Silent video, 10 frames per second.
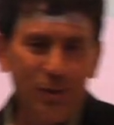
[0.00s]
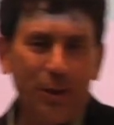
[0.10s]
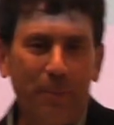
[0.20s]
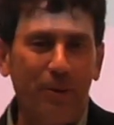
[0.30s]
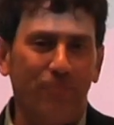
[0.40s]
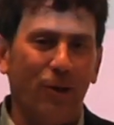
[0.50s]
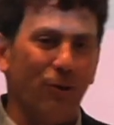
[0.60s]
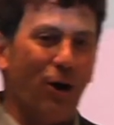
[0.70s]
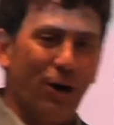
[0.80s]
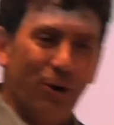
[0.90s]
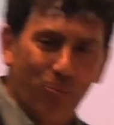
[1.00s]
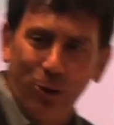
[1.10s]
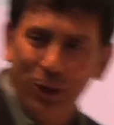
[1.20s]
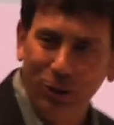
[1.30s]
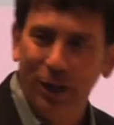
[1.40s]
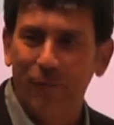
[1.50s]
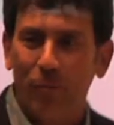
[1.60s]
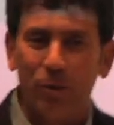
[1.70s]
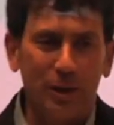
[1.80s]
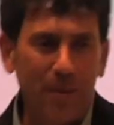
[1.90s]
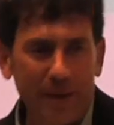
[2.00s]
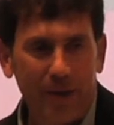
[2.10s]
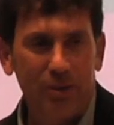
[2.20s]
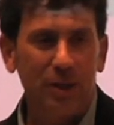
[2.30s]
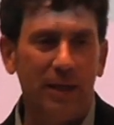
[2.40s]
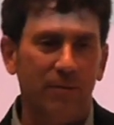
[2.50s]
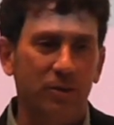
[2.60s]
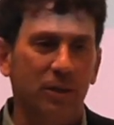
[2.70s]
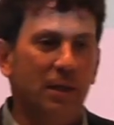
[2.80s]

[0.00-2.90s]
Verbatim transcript: So you can put a, a lot on where you live or where somebody else lives.